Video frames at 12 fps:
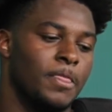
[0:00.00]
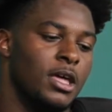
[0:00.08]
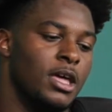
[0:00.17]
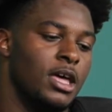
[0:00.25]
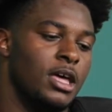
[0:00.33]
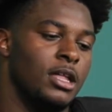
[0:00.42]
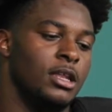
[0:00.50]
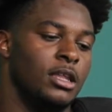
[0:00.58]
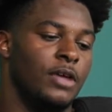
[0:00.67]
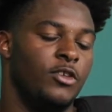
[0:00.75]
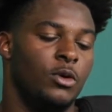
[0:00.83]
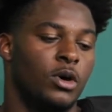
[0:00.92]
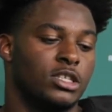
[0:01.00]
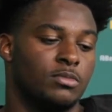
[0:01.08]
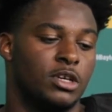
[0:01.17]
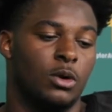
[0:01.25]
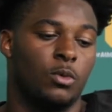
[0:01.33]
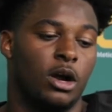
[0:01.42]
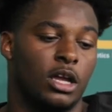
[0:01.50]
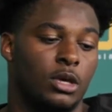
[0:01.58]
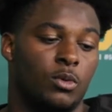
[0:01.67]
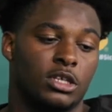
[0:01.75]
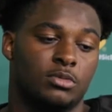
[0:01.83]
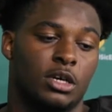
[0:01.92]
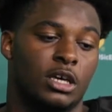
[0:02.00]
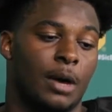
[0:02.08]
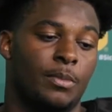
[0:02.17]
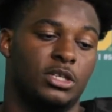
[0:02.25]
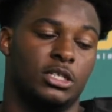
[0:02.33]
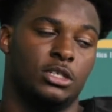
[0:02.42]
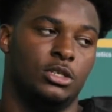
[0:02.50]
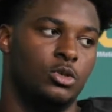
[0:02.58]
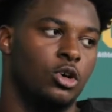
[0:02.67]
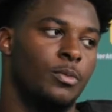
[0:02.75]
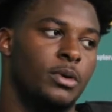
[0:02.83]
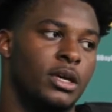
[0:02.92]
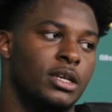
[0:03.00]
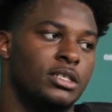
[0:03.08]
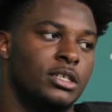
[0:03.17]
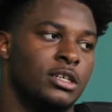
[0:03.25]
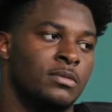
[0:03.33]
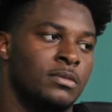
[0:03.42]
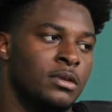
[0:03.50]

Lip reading: And if you want some good work, you want some good competition, you go up against him.